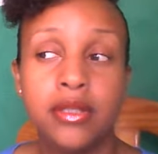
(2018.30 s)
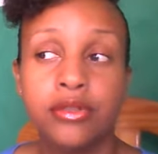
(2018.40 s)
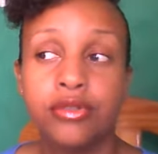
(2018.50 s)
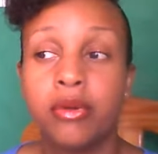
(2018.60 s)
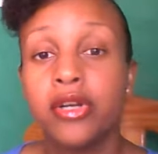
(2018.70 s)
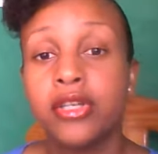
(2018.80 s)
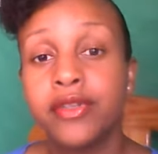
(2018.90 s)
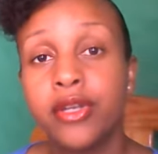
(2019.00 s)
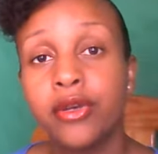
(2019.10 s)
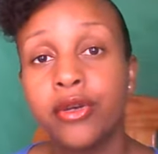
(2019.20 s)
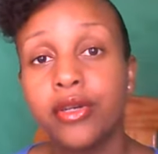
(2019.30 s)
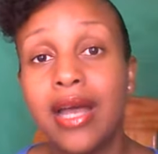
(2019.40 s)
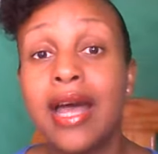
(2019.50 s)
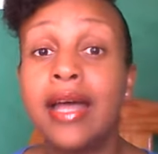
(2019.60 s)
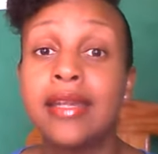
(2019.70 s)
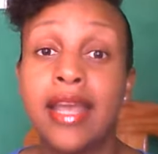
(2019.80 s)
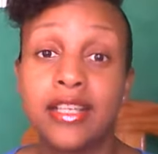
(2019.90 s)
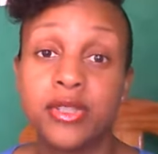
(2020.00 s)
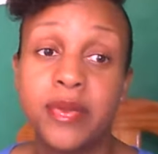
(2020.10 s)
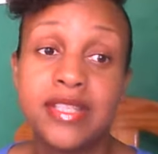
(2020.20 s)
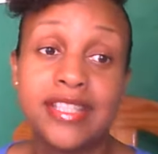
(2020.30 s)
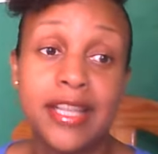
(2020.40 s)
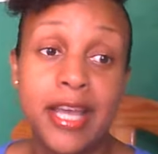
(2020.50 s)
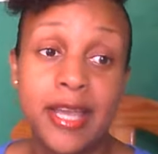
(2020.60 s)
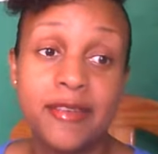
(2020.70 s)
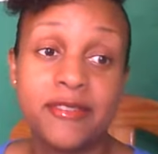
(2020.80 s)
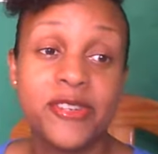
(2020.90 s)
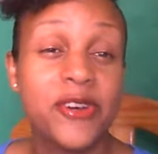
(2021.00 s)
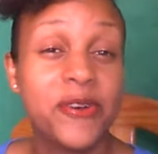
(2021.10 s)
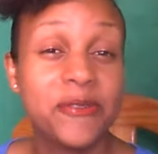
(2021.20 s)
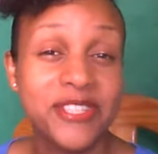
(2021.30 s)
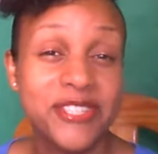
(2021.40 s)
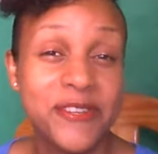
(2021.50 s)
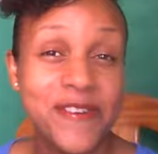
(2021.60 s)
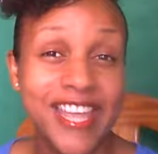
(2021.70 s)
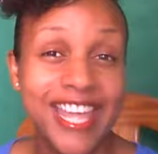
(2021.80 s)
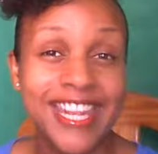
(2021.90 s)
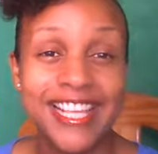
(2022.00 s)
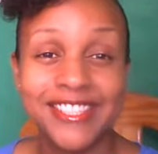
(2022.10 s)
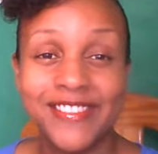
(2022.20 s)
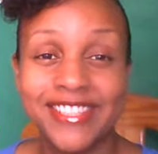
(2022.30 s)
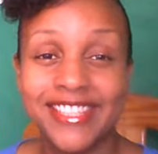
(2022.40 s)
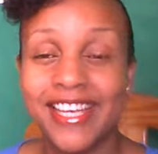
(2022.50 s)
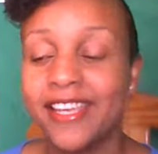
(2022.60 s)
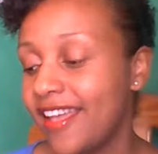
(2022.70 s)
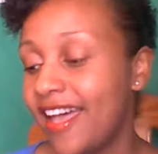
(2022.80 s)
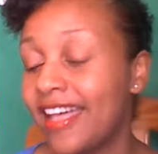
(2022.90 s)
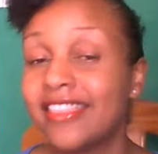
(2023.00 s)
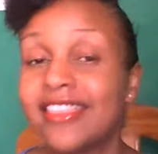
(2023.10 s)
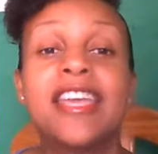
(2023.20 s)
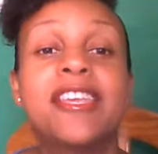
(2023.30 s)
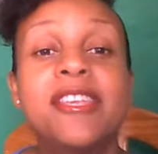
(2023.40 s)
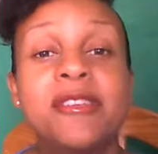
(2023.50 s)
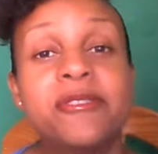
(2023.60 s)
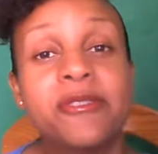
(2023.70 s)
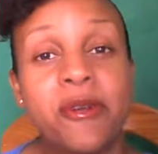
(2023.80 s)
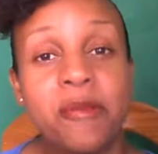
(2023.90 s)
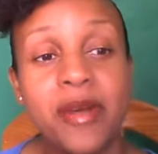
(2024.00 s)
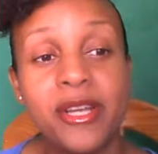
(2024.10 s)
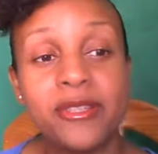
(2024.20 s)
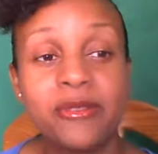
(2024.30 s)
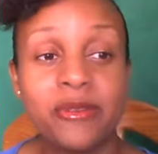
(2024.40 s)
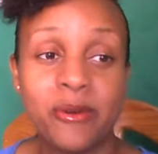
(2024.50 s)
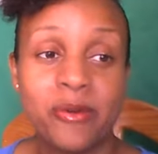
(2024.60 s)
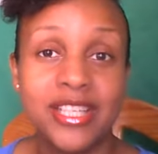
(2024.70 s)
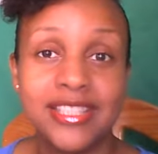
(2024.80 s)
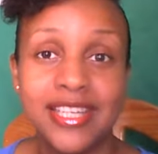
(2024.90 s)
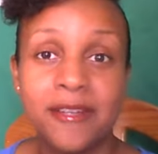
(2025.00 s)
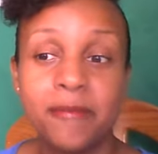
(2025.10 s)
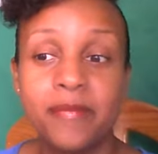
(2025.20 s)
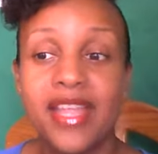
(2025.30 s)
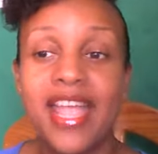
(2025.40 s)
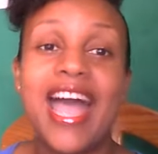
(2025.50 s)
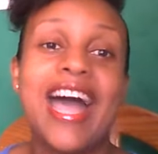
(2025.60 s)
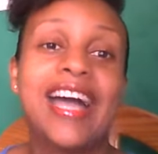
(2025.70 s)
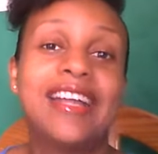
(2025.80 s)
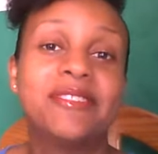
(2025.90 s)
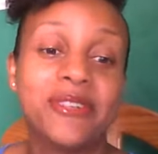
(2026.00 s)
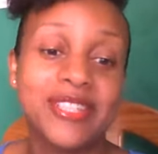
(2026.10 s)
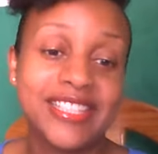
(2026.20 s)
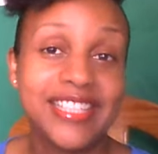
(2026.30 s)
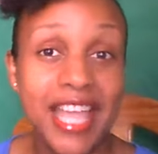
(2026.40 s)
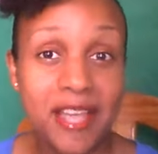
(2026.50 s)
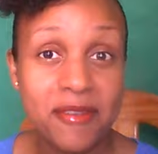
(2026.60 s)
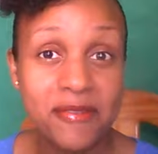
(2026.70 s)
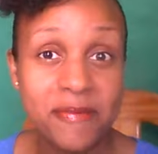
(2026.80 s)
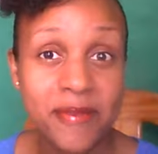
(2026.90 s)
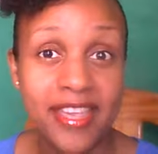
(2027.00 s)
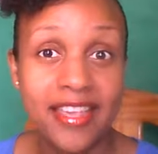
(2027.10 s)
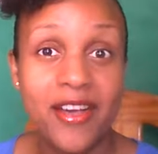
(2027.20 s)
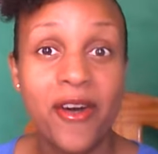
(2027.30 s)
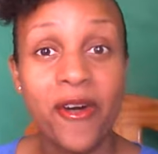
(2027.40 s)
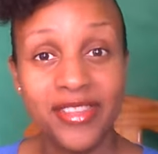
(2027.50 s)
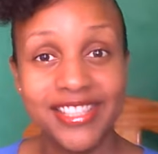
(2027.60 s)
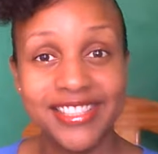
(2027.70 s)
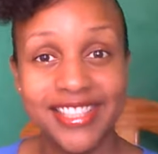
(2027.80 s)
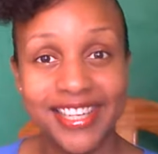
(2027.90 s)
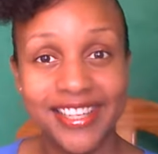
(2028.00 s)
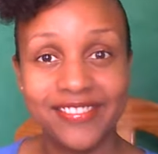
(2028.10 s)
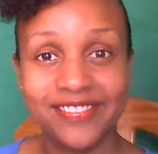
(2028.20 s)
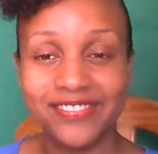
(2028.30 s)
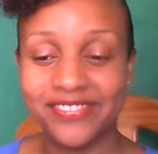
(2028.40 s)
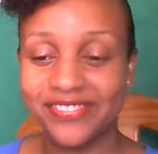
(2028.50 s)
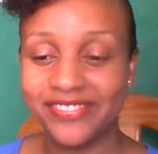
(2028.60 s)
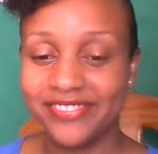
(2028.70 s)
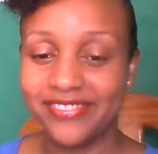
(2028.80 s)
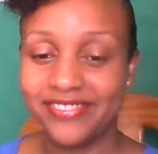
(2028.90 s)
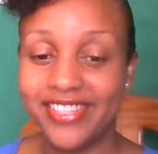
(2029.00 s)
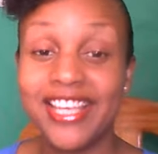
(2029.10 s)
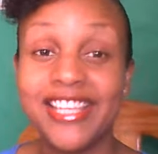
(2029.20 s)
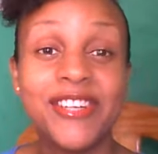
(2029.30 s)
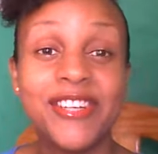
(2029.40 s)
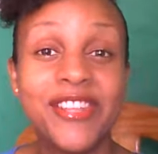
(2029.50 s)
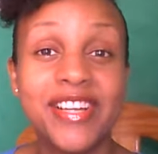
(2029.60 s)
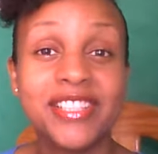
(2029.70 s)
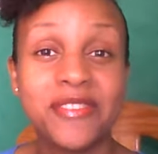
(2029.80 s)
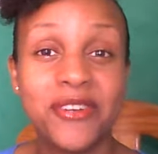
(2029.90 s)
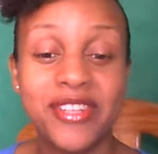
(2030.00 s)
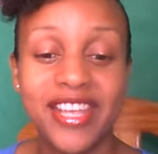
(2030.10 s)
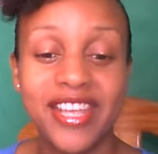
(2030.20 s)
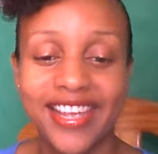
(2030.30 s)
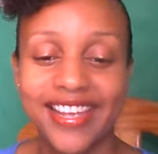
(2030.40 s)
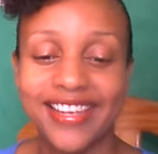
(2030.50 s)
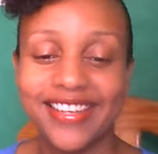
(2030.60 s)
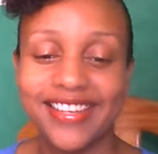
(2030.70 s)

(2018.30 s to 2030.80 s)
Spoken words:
in tomorrow's video and next week's live. So I hope to see you again next week's live. Thank you so much for watching and for staying with me all this time. Enjoy the rest of your day.